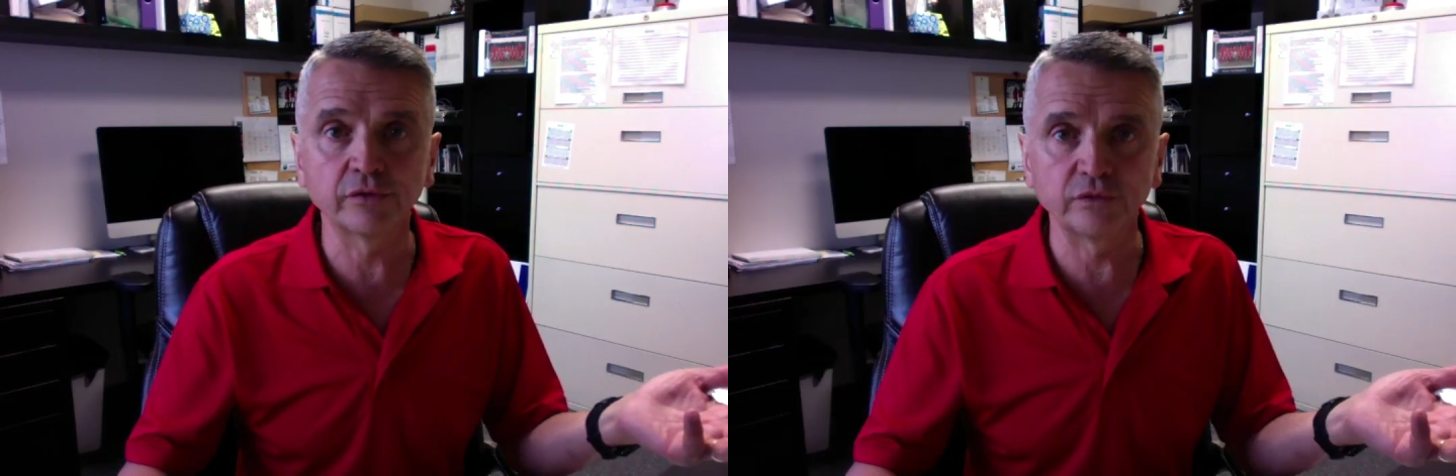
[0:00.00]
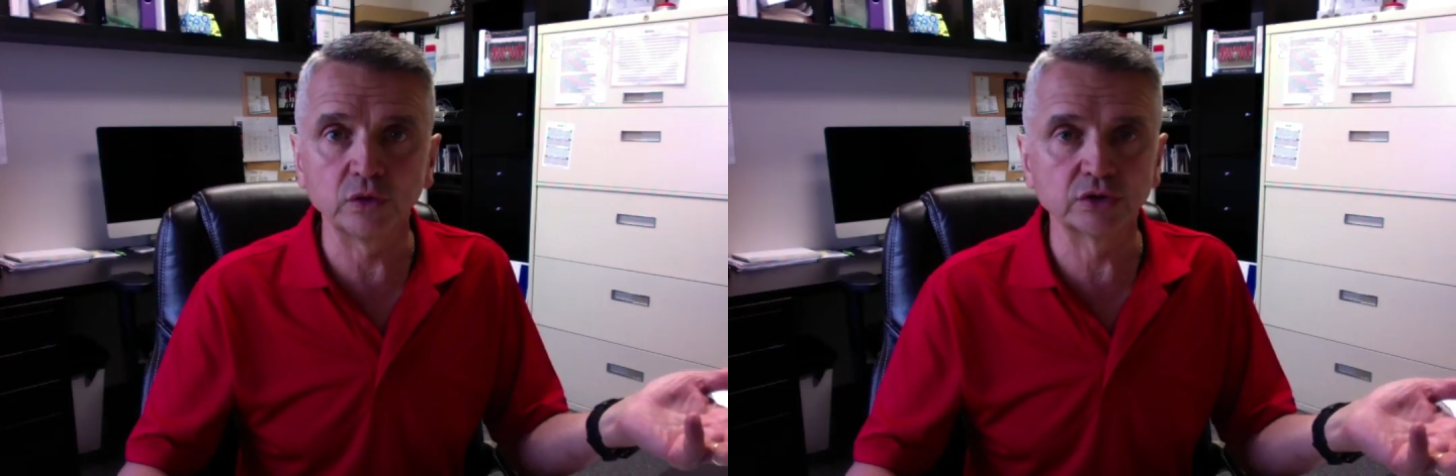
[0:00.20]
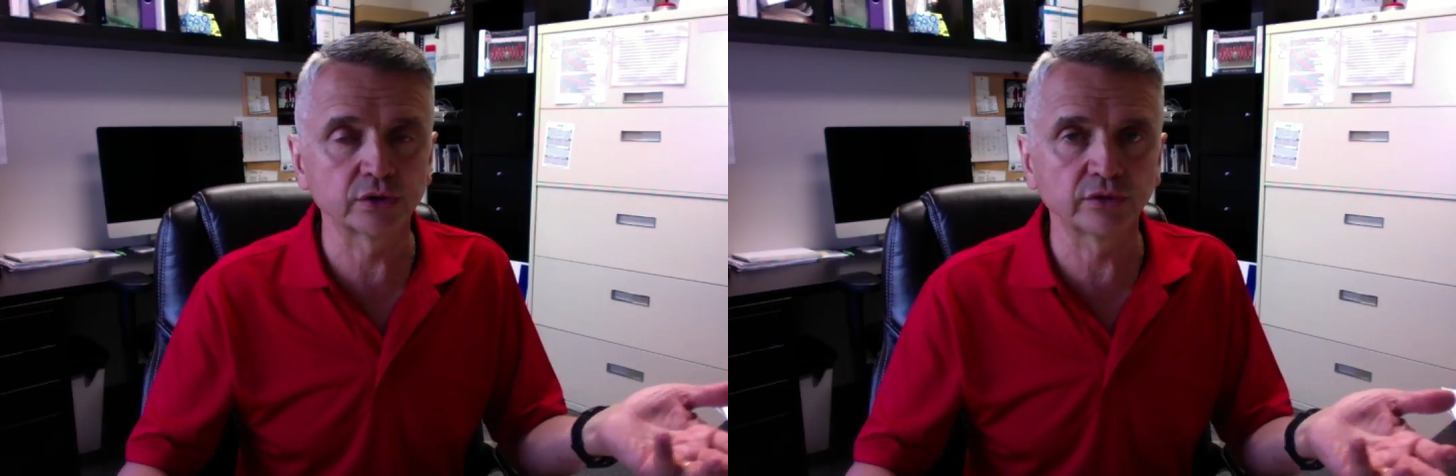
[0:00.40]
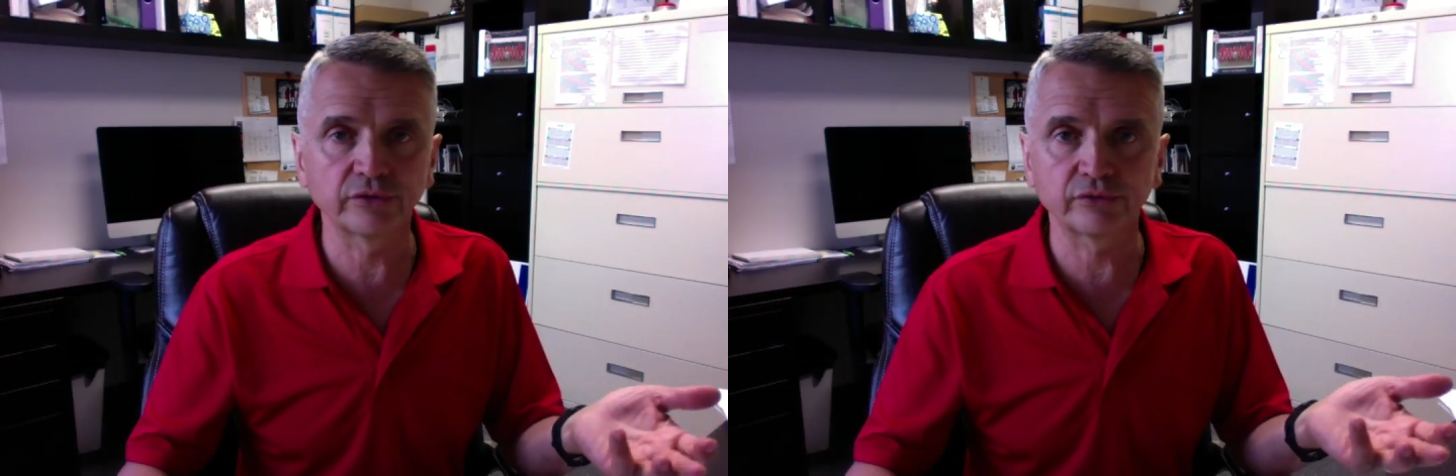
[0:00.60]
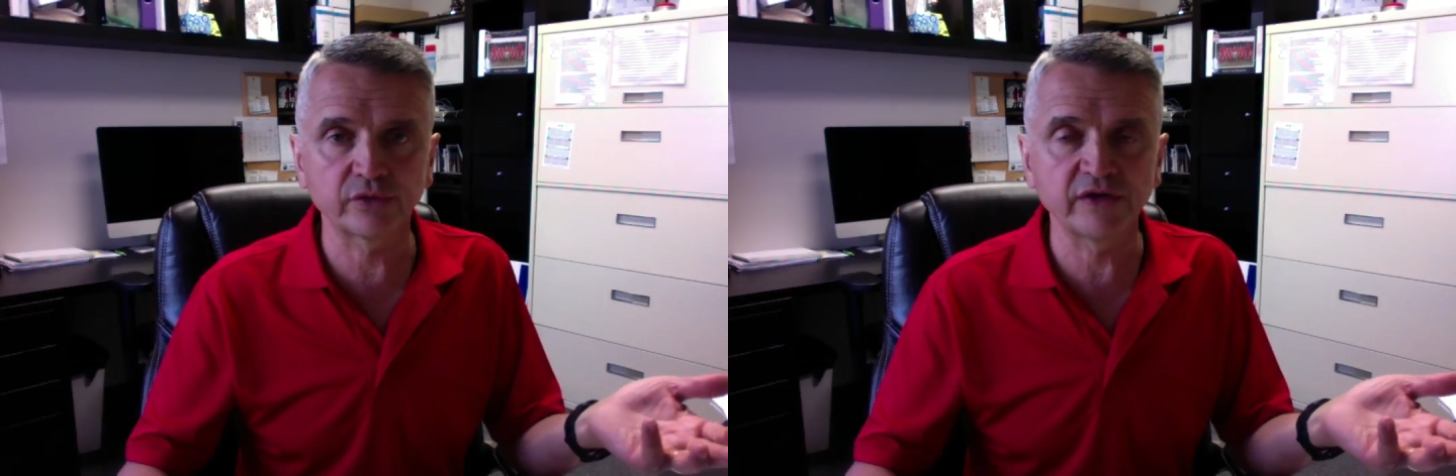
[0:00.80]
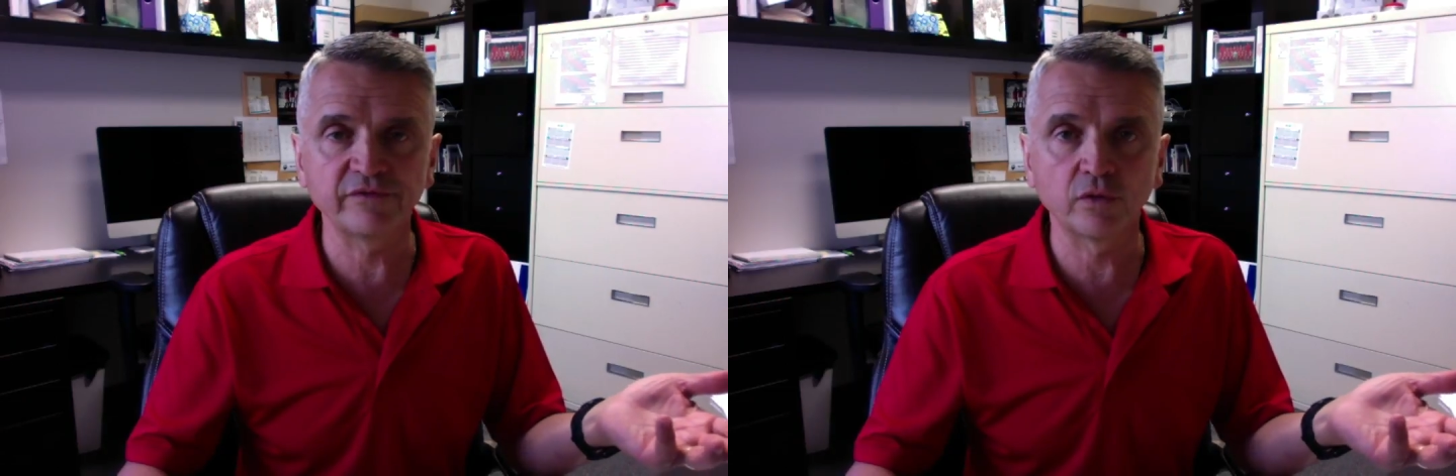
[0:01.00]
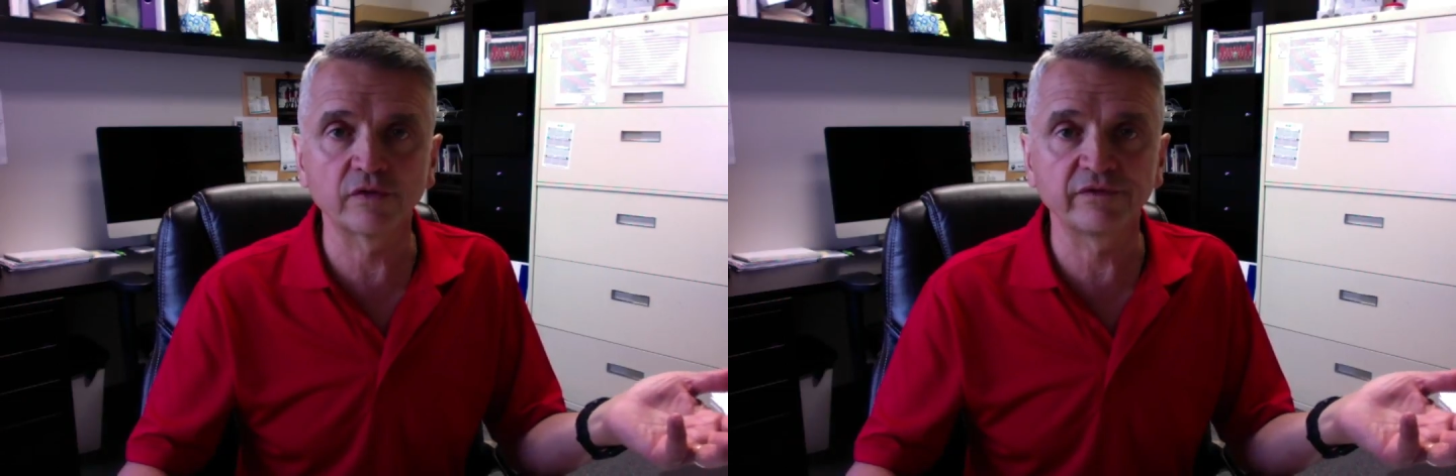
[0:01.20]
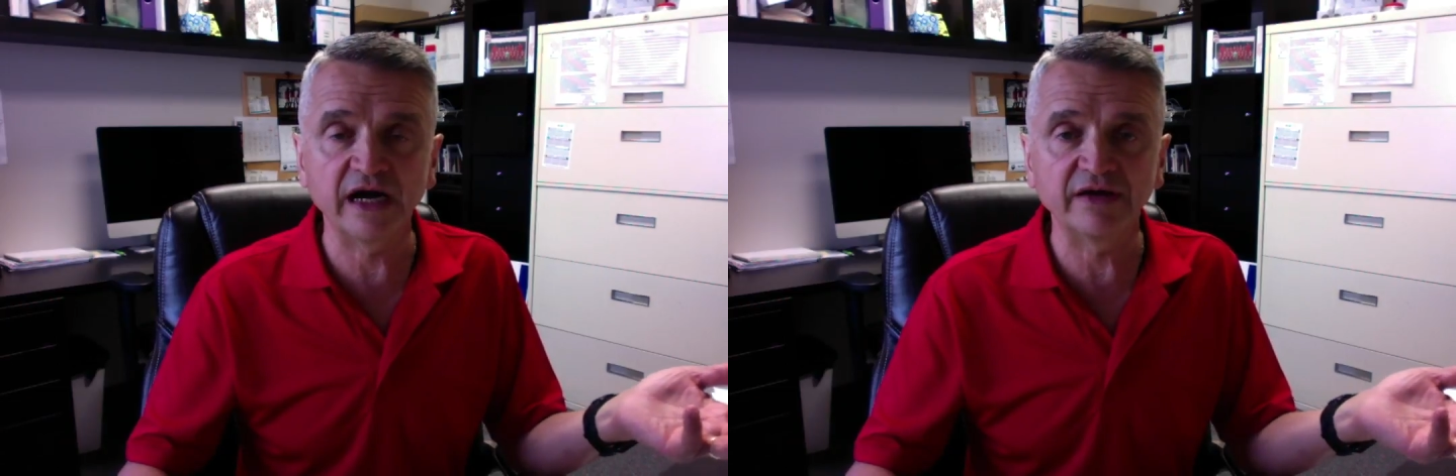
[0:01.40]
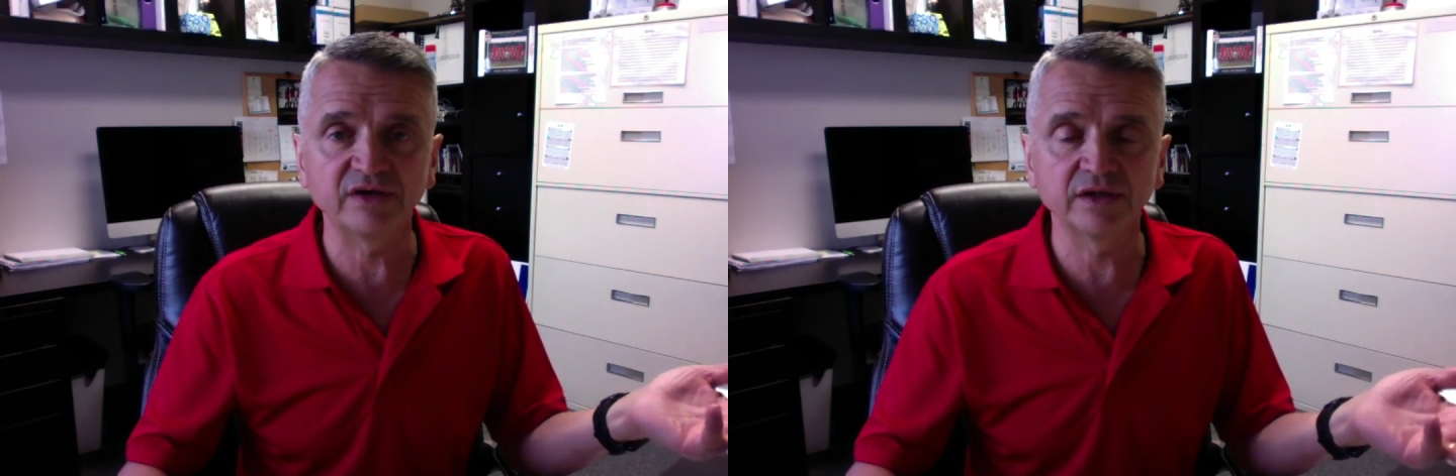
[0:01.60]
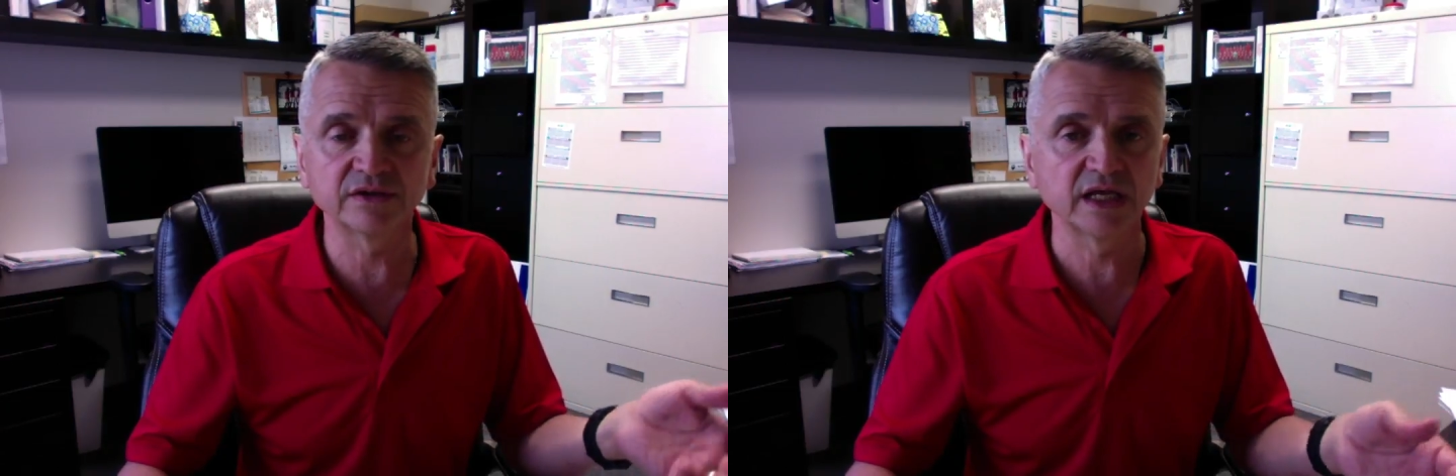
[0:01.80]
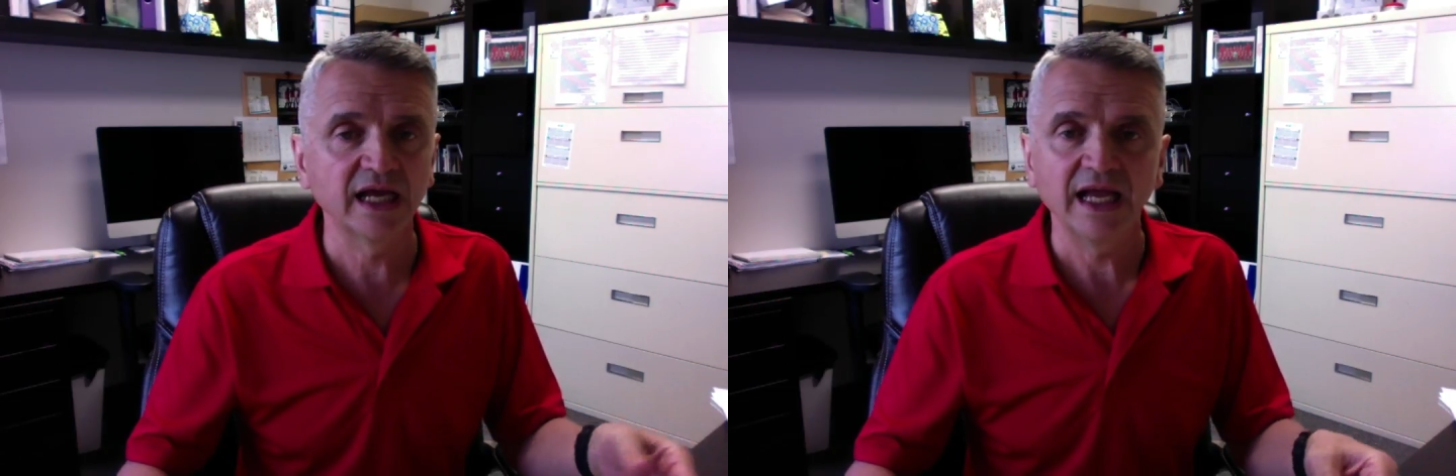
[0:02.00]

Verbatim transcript: future, three, four, five years?